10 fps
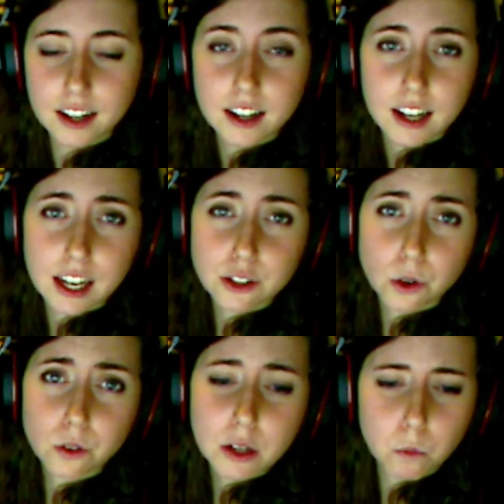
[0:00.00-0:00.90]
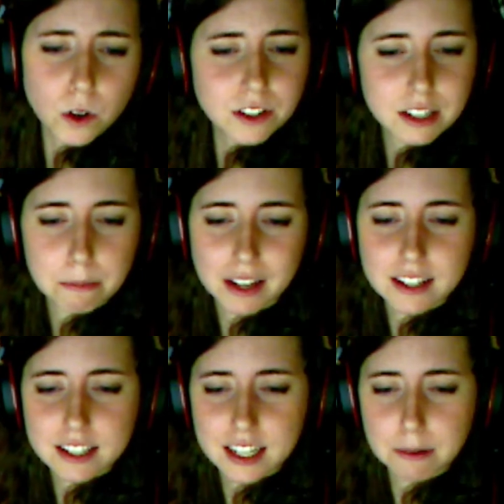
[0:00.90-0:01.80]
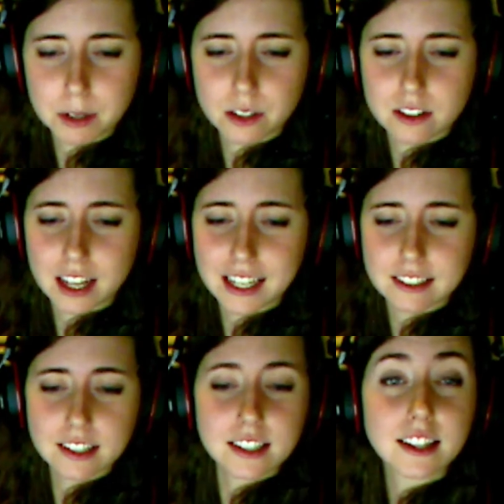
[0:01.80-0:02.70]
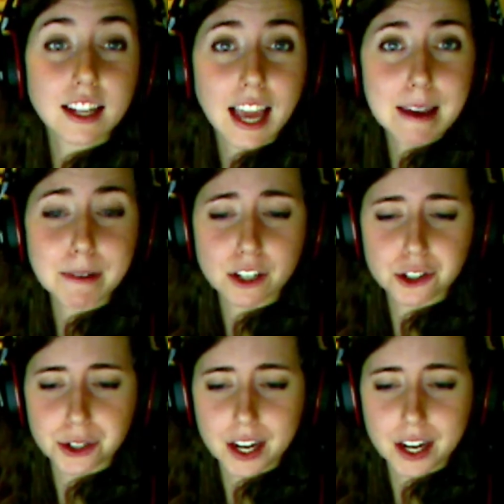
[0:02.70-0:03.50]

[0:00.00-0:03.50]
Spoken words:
It is only worsened by the stigmas that exist in the game industry.